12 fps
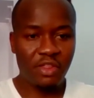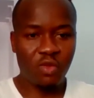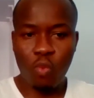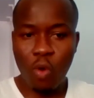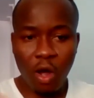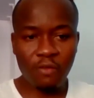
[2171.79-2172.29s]

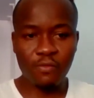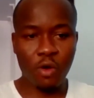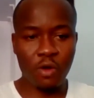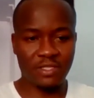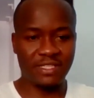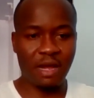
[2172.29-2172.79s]
The world, of
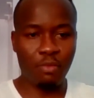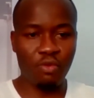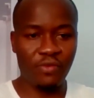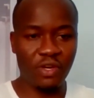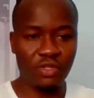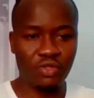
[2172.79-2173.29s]
course, is now
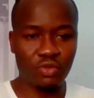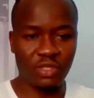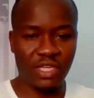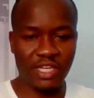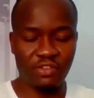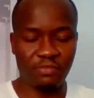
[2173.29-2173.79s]
moving into
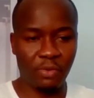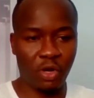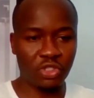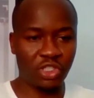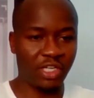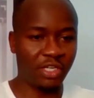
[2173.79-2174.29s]
the case of
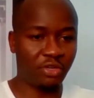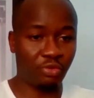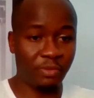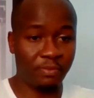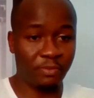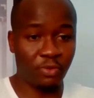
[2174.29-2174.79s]
blockchain,
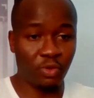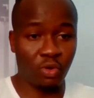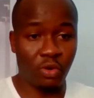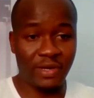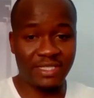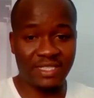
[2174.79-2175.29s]

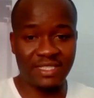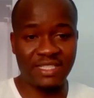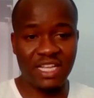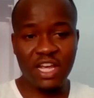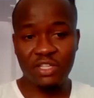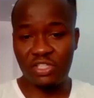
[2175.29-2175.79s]
cryptocurrencies,
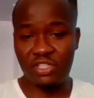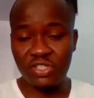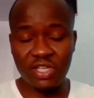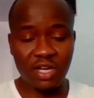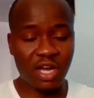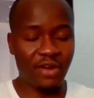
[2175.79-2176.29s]
digital
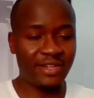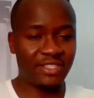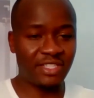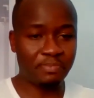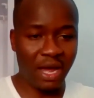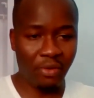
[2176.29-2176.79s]
currencies
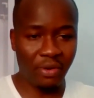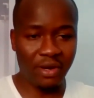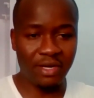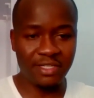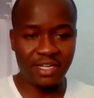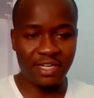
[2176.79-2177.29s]
powering the
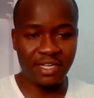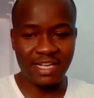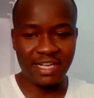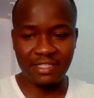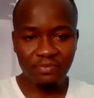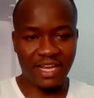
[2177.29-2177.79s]
next
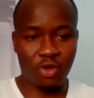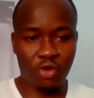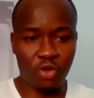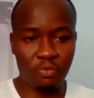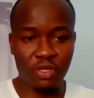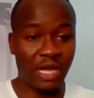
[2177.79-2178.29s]

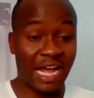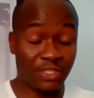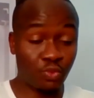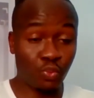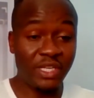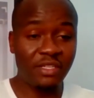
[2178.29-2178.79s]
economy
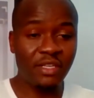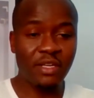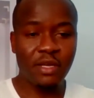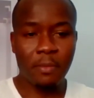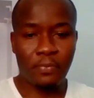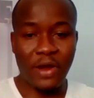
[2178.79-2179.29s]
as we
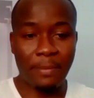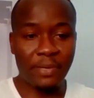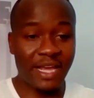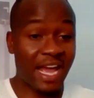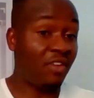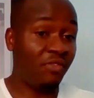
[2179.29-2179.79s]

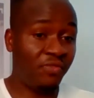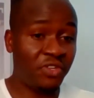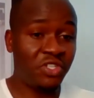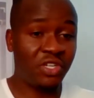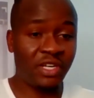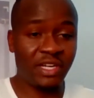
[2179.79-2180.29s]
probably are
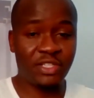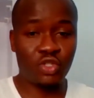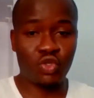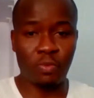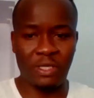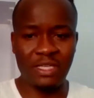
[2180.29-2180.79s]
envisioning it
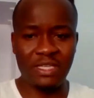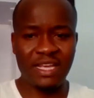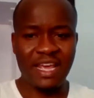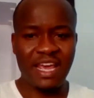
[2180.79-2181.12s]
to be.